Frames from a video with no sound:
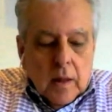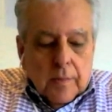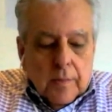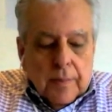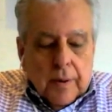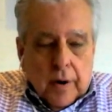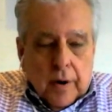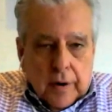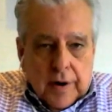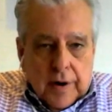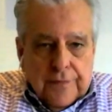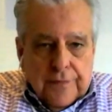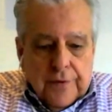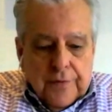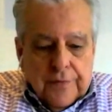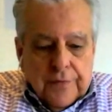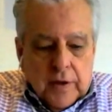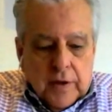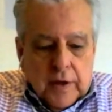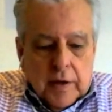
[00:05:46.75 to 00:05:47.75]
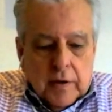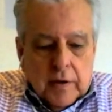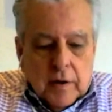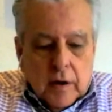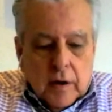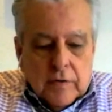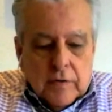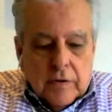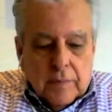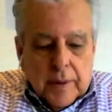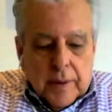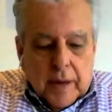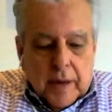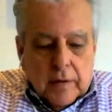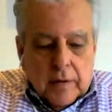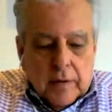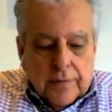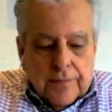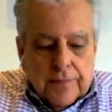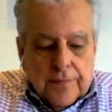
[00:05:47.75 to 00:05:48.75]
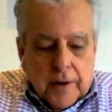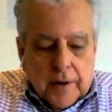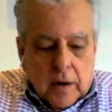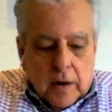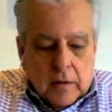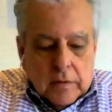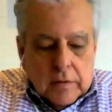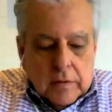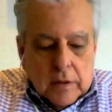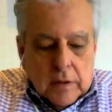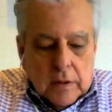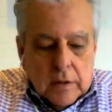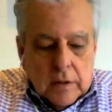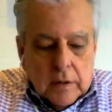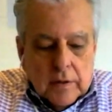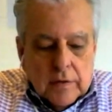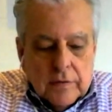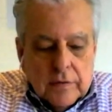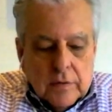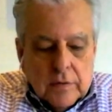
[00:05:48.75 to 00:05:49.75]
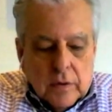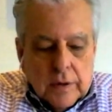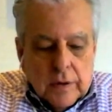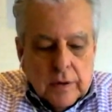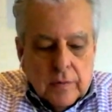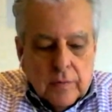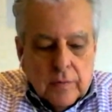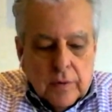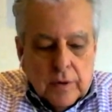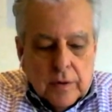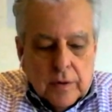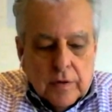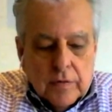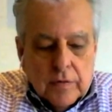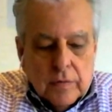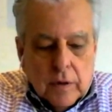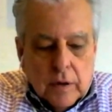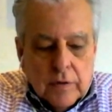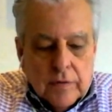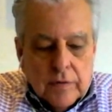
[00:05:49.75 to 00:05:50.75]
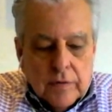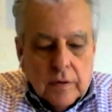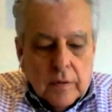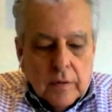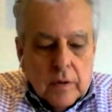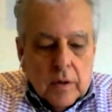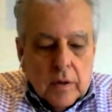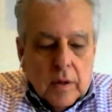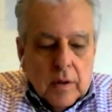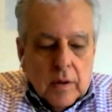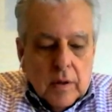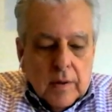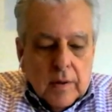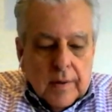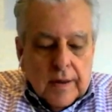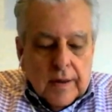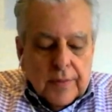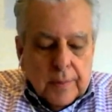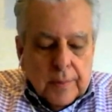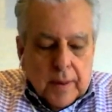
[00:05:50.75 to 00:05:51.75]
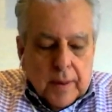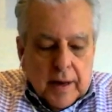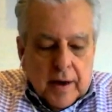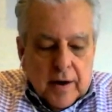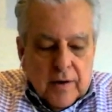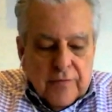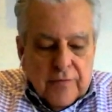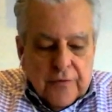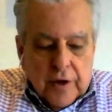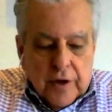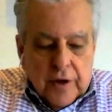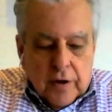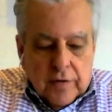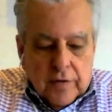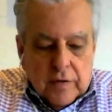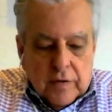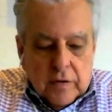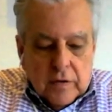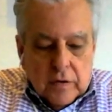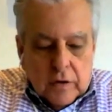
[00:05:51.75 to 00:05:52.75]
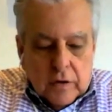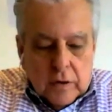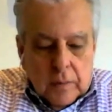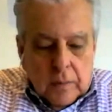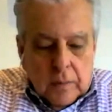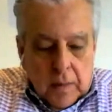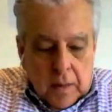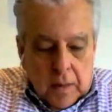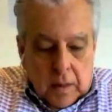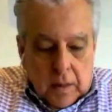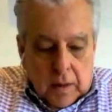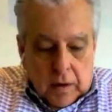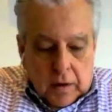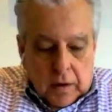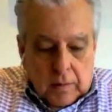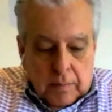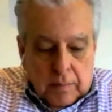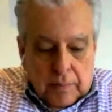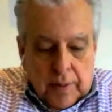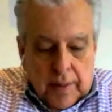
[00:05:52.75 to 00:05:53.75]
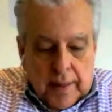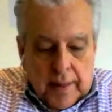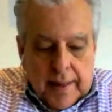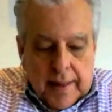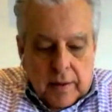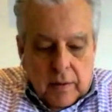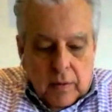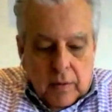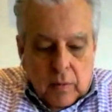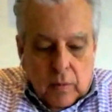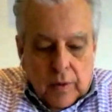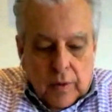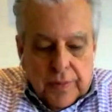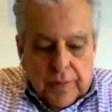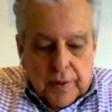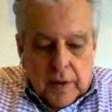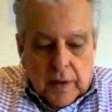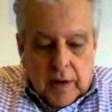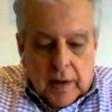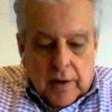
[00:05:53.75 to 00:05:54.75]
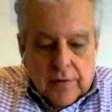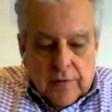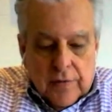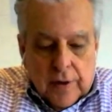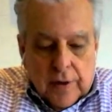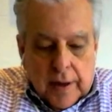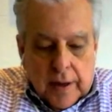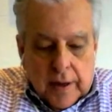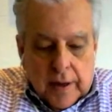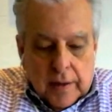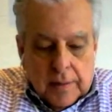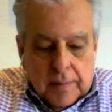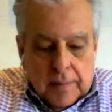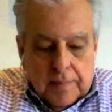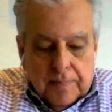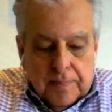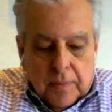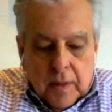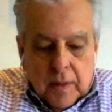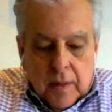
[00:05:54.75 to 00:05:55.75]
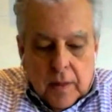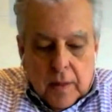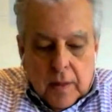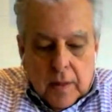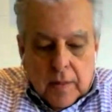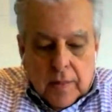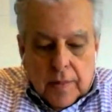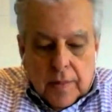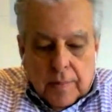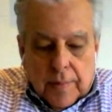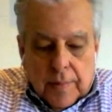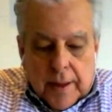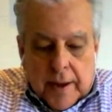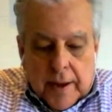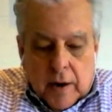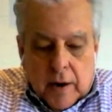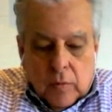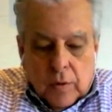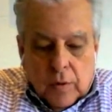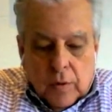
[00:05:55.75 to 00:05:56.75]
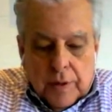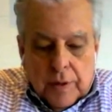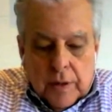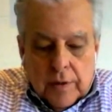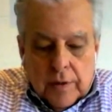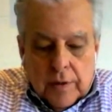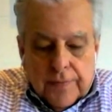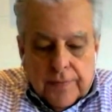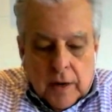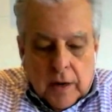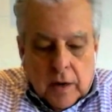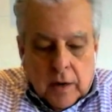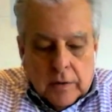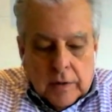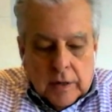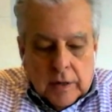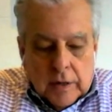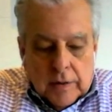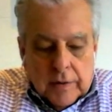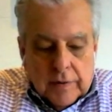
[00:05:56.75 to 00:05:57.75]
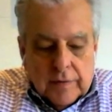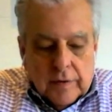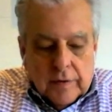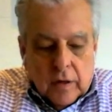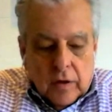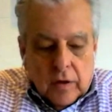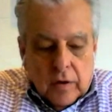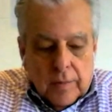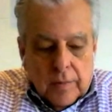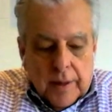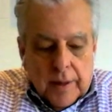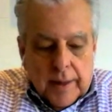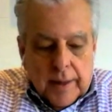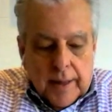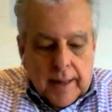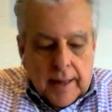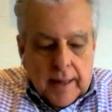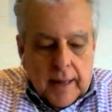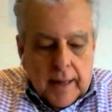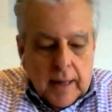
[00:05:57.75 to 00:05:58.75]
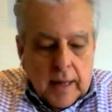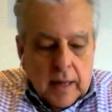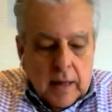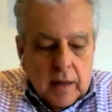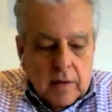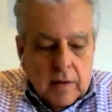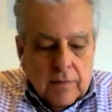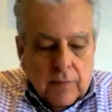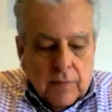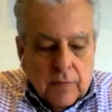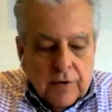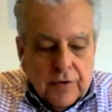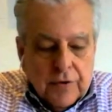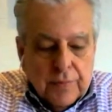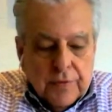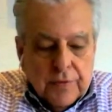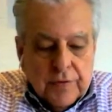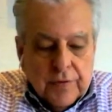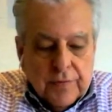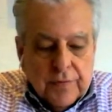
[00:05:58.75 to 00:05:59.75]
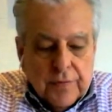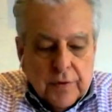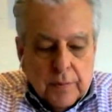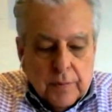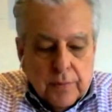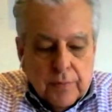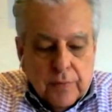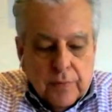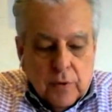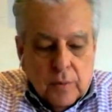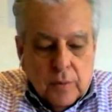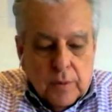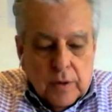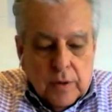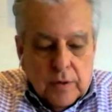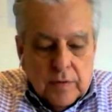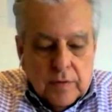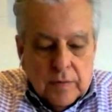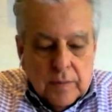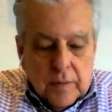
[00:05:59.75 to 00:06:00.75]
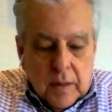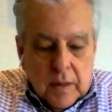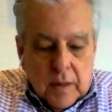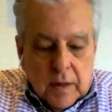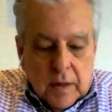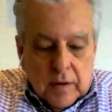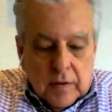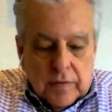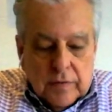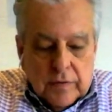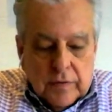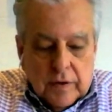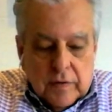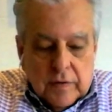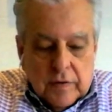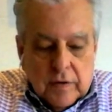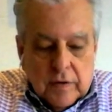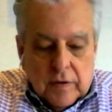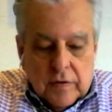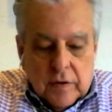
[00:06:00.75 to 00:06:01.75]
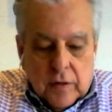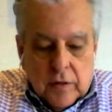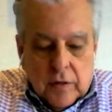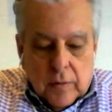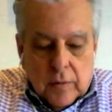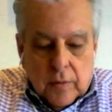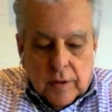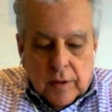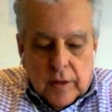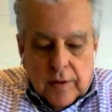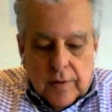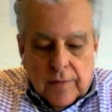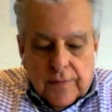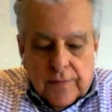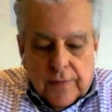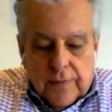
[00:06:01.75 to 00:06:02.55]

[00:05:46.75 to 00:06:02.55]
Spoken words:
Paragraph 15 talks about default. Let's go ahead and read this one also. If the buyer fails to comply with the contract, the buyer will be in default and the seller may A, enforce specific performance, seek such other relief